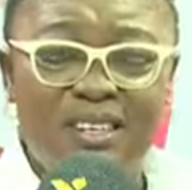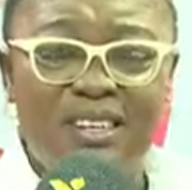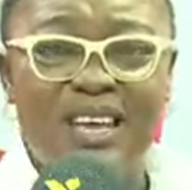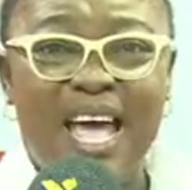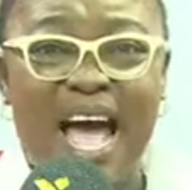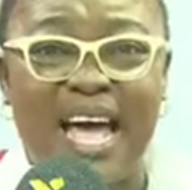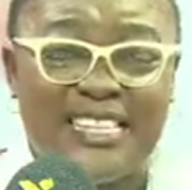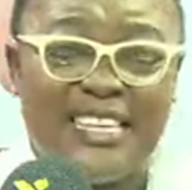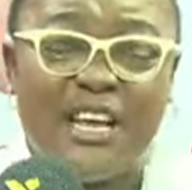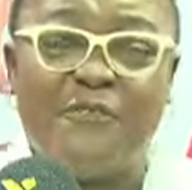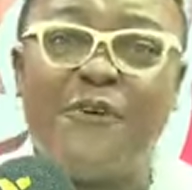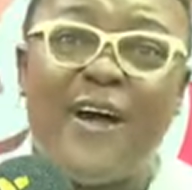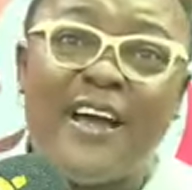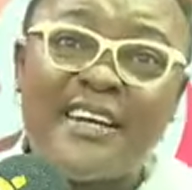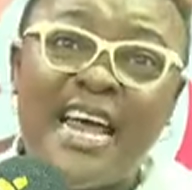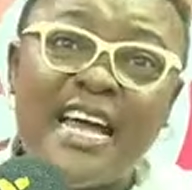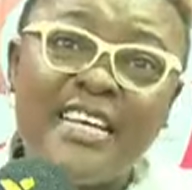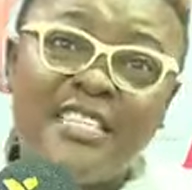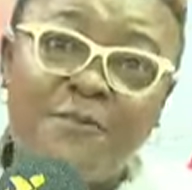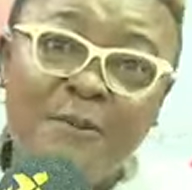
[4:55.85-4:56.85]
as a
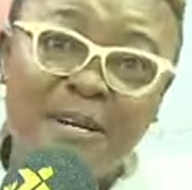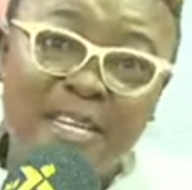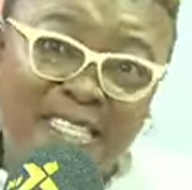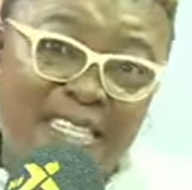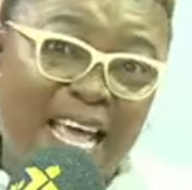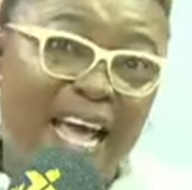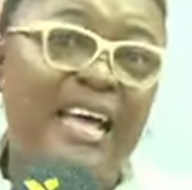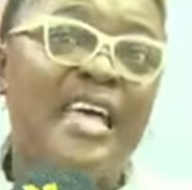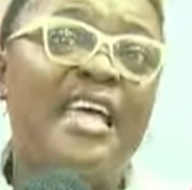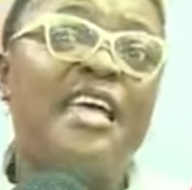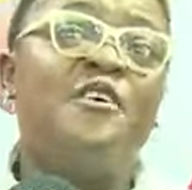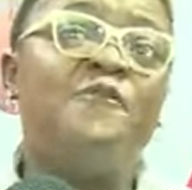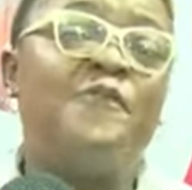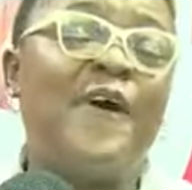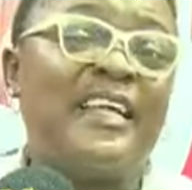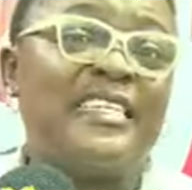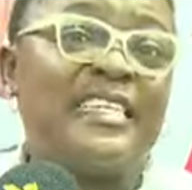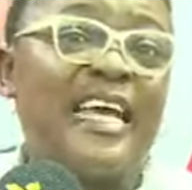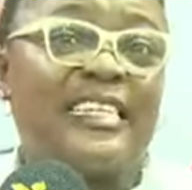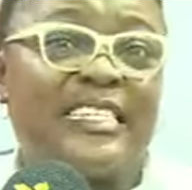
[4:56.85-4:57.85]
finance minister. In
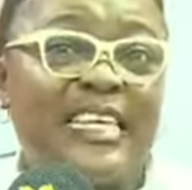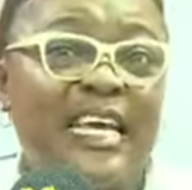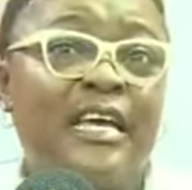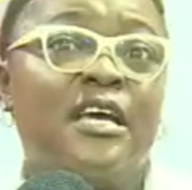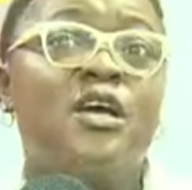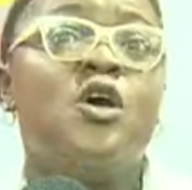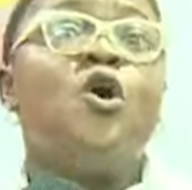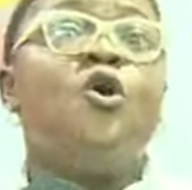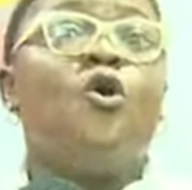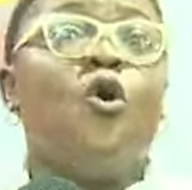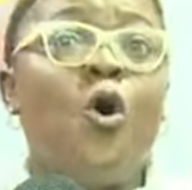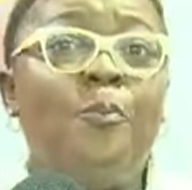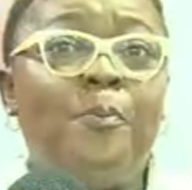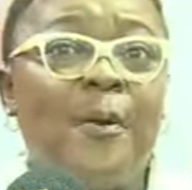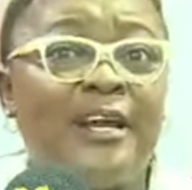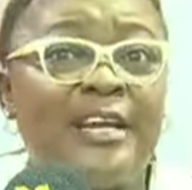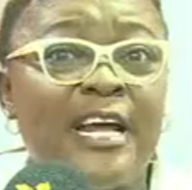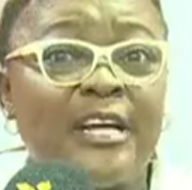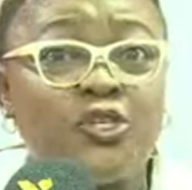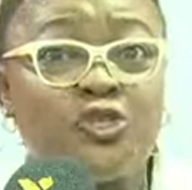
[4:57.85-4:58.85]
fact, you say, open
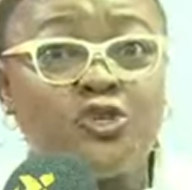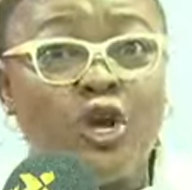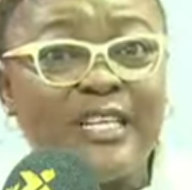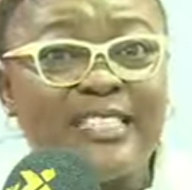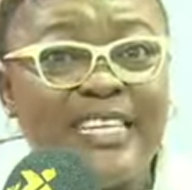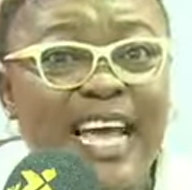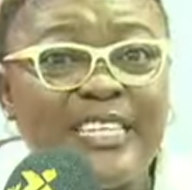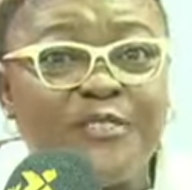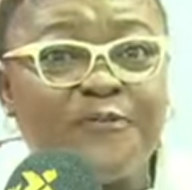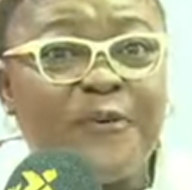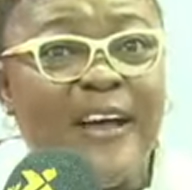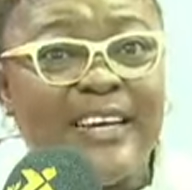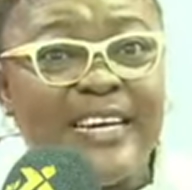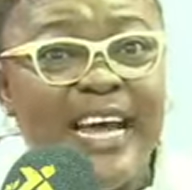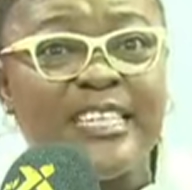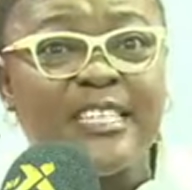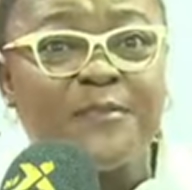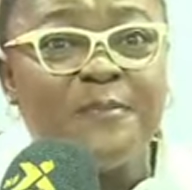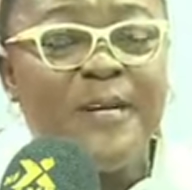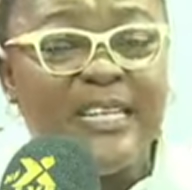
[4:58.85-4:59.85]
the shortest
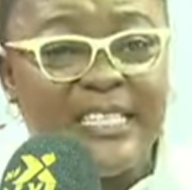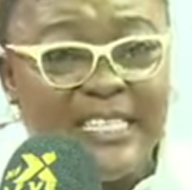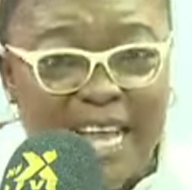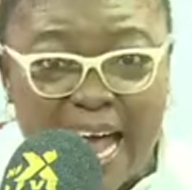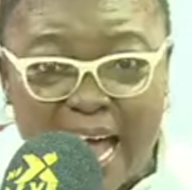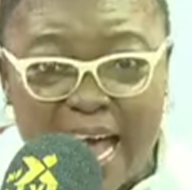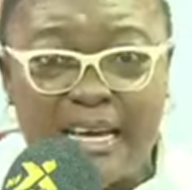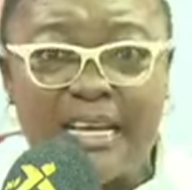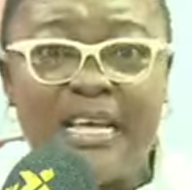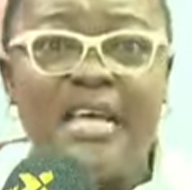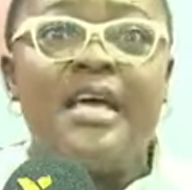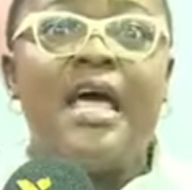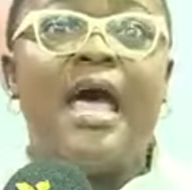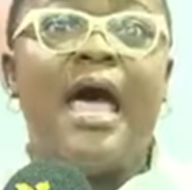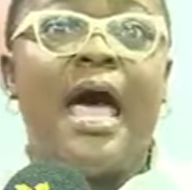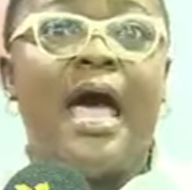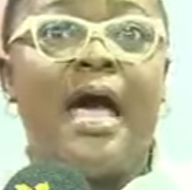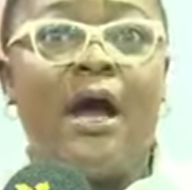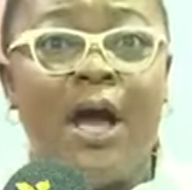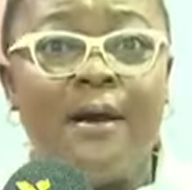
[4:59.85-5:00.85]
finance minister.
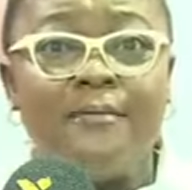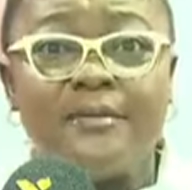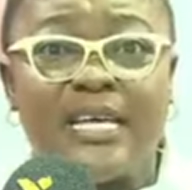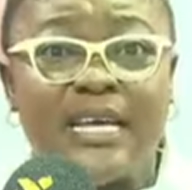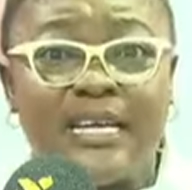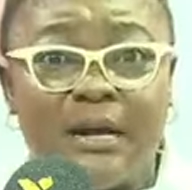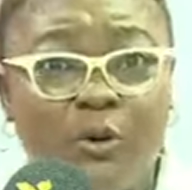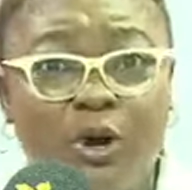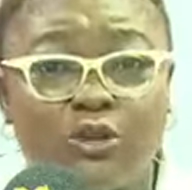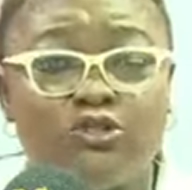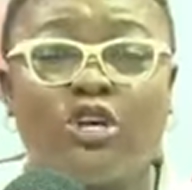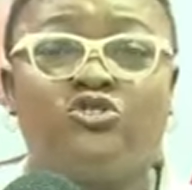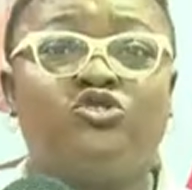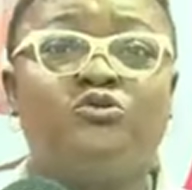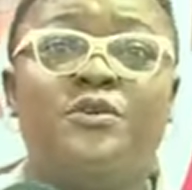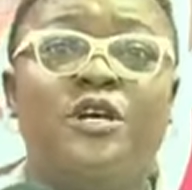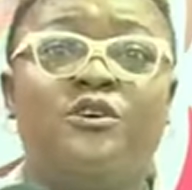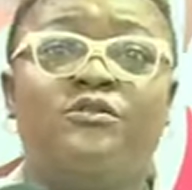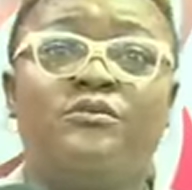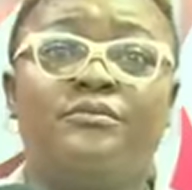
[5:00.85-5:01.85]
I'm saying about to assume
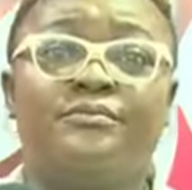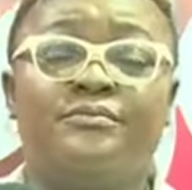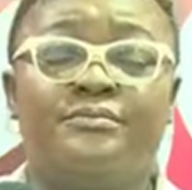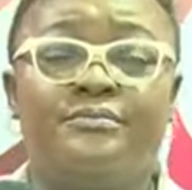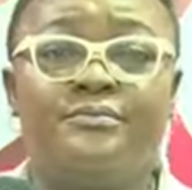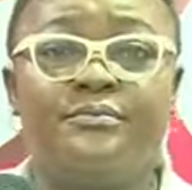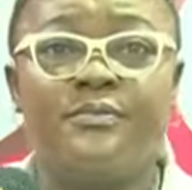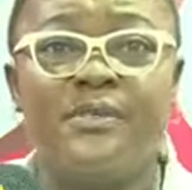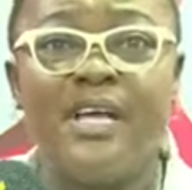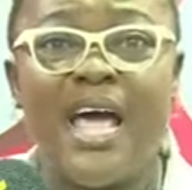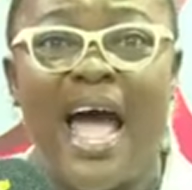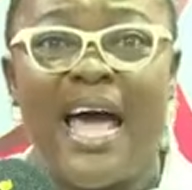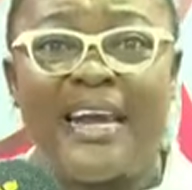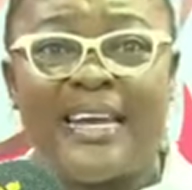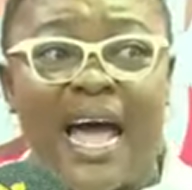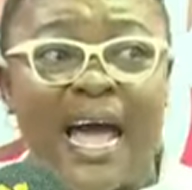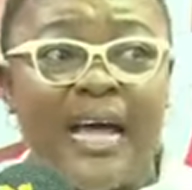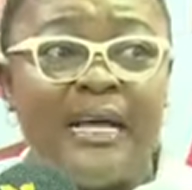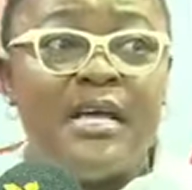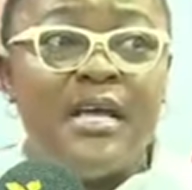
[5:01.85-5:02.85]
you. And
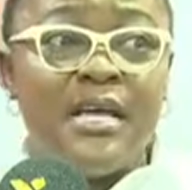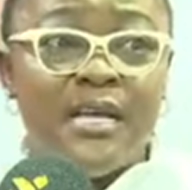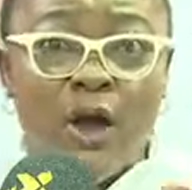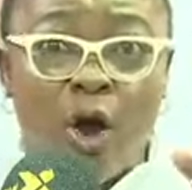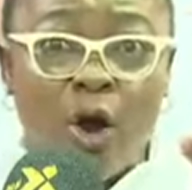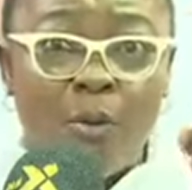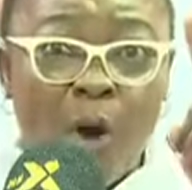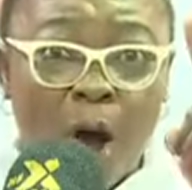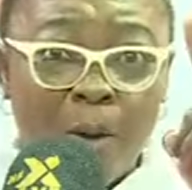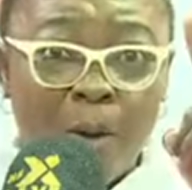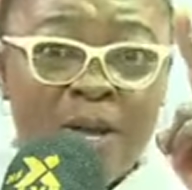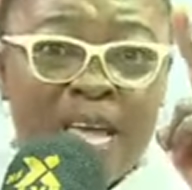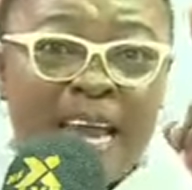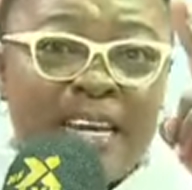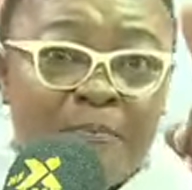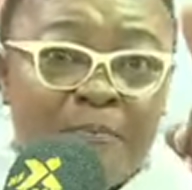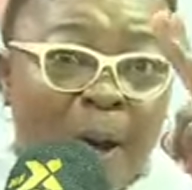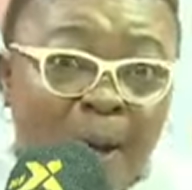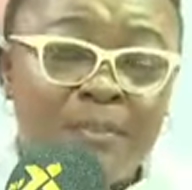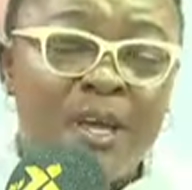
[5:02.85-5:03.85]
I, obi yadi
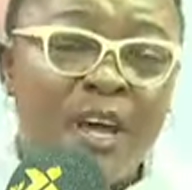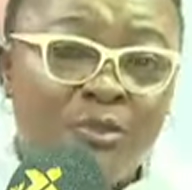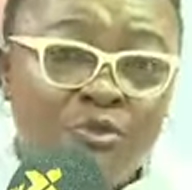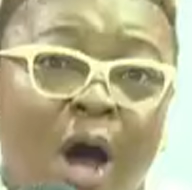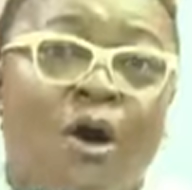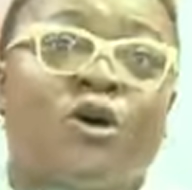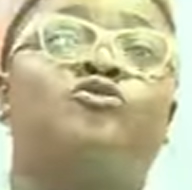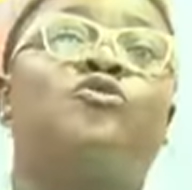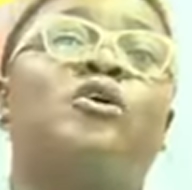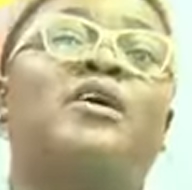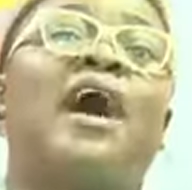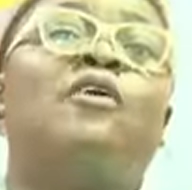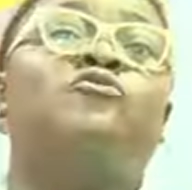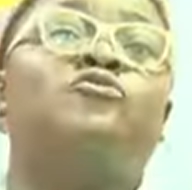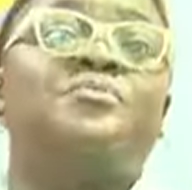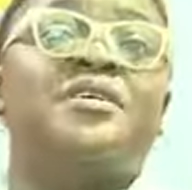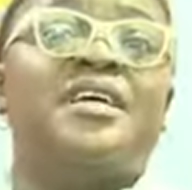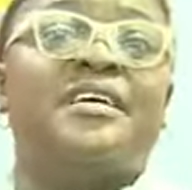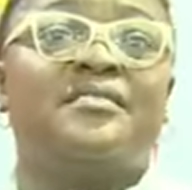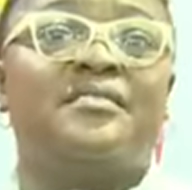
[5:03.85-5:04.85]
pa mienu onoka
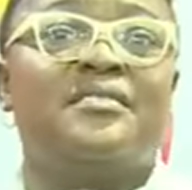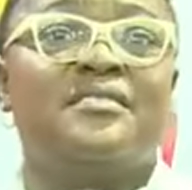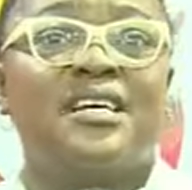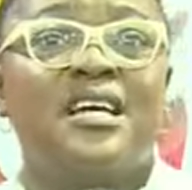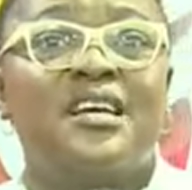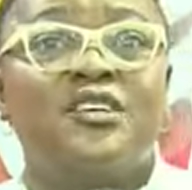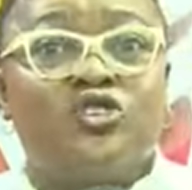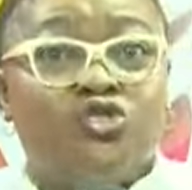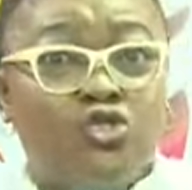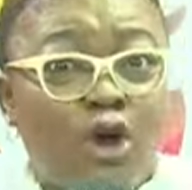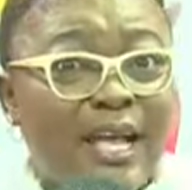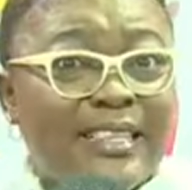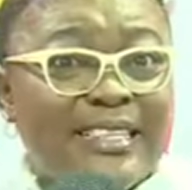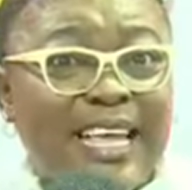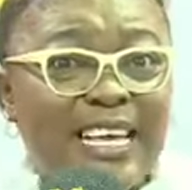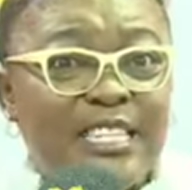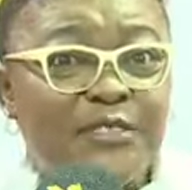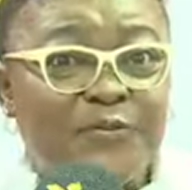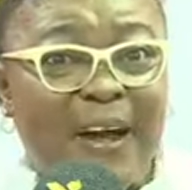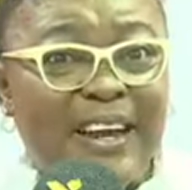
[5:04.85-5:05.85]
hubi.
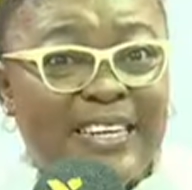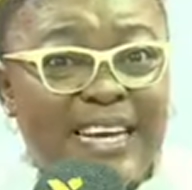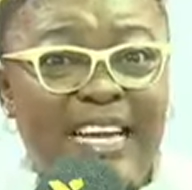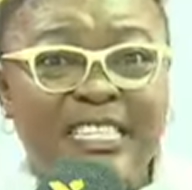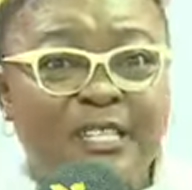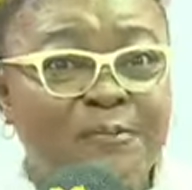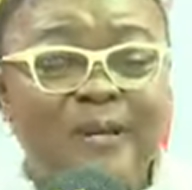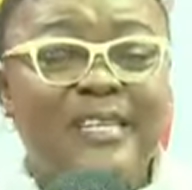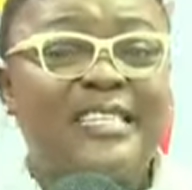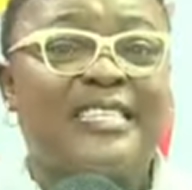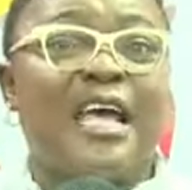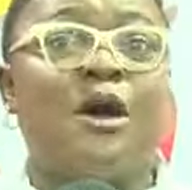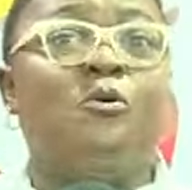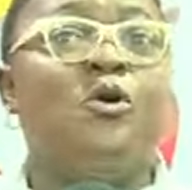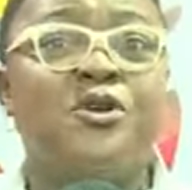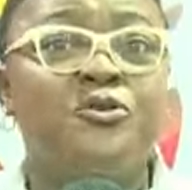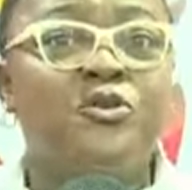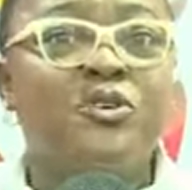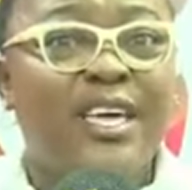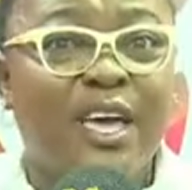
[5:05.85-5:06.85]
Shortest finance minister wo
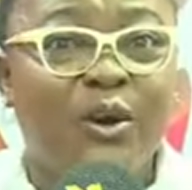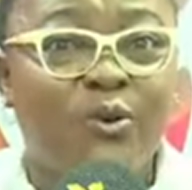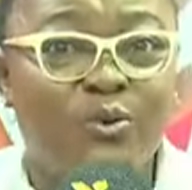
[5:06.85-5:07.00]
UK.